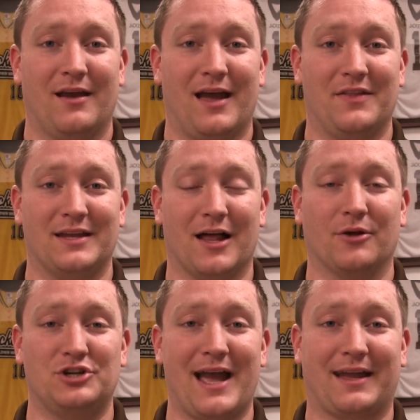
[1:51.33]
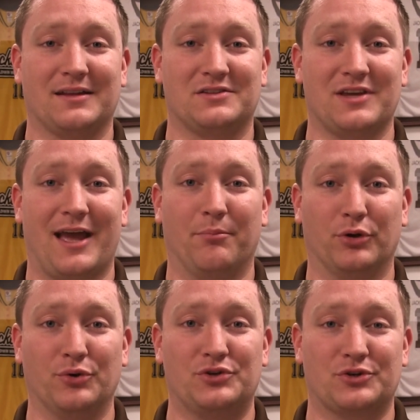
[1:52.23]
And the Yellow Jackets and
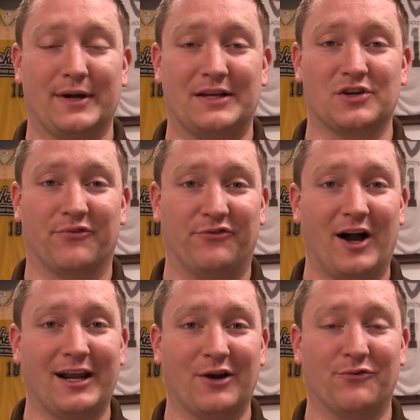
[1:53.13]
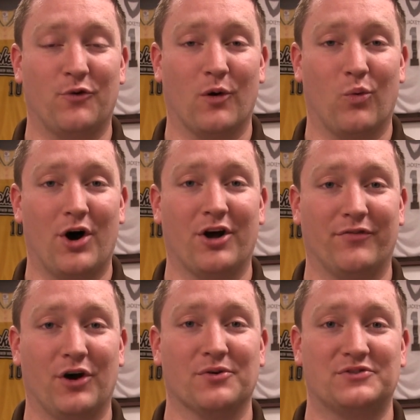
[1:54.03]
Blue Streaks are fighting for one
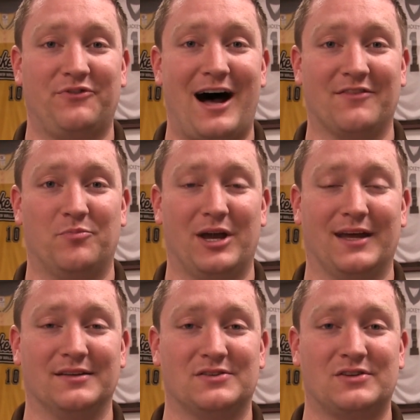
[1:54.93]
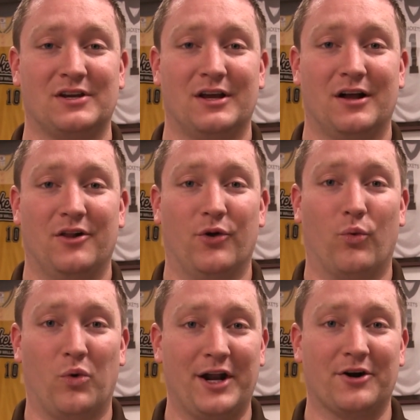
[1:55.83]
of those 5 bids. The
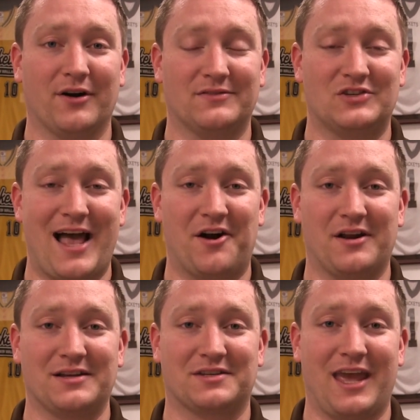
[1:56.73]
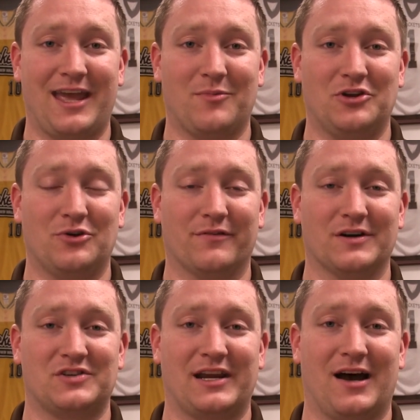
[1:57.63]
winner of Saturday's game in
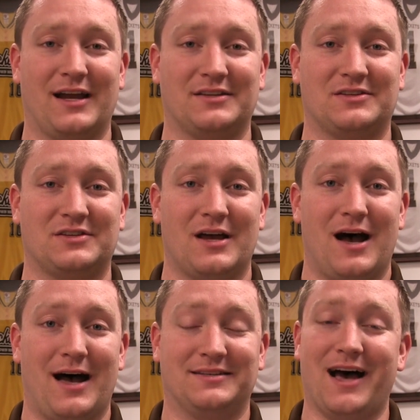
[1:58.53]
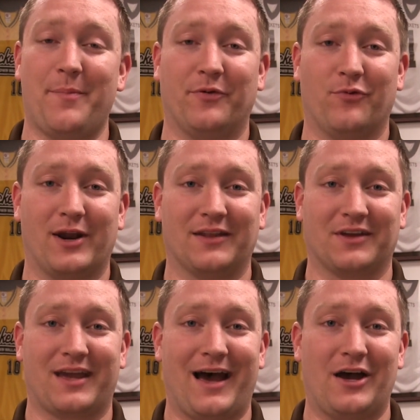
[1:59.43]
University Heights, on top of winning
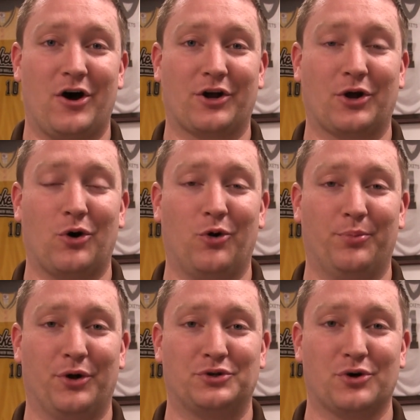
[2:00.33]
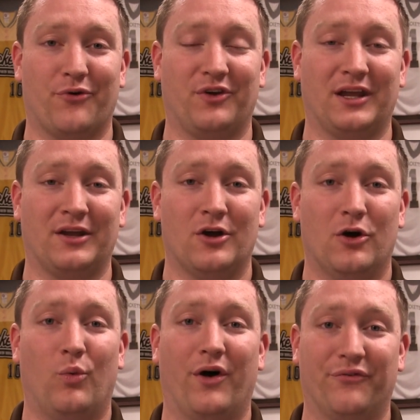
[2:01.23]
the Cuyahoga Gold Bowl trophy,
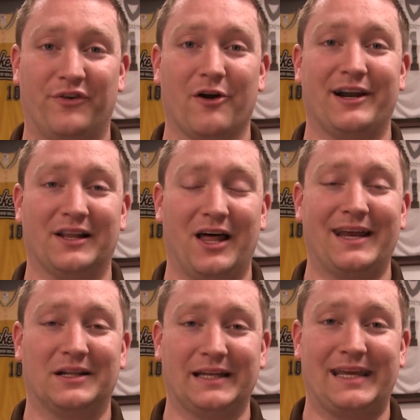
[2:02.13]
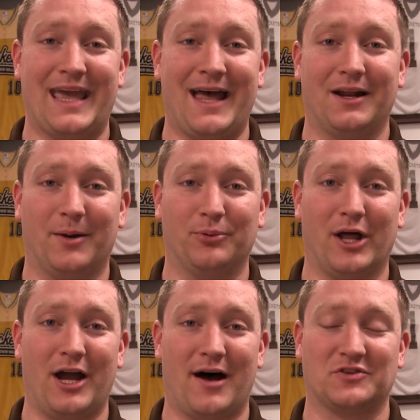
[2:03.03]
will very likely get a
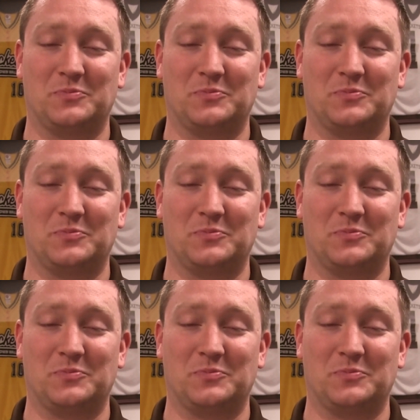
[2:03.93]
playoff